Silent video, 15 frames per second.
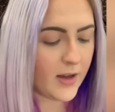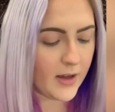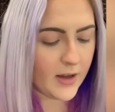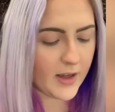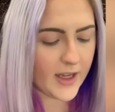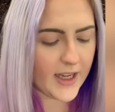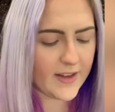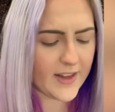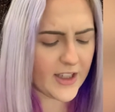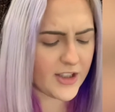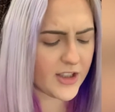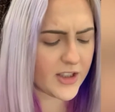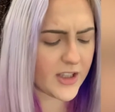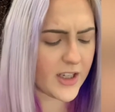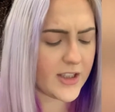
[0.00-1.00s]
And that's
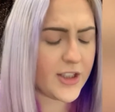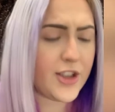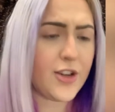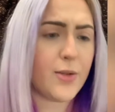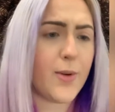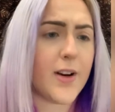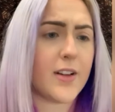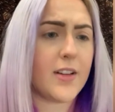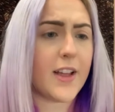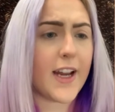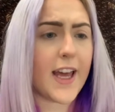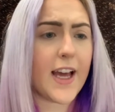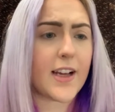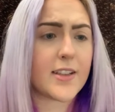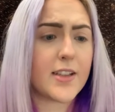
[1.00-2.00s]
just because you don't want a lot of
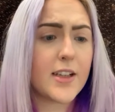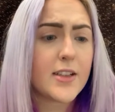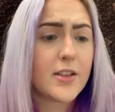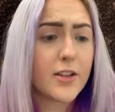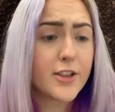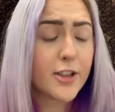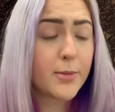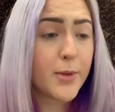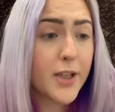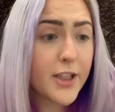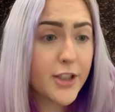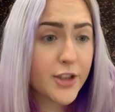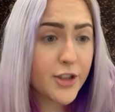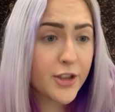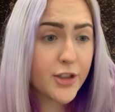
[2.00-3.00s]
excess on your
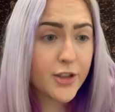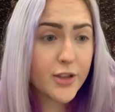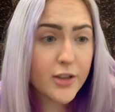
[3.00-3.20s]
brush,